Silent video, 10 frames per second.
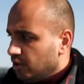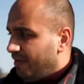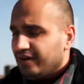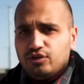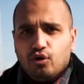
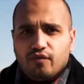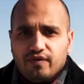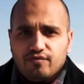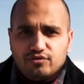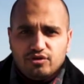I've had enough
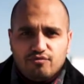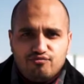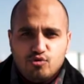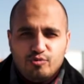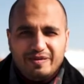of,
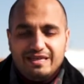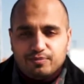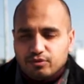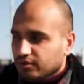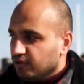rude
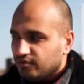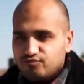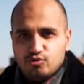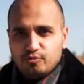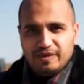people. Look, rude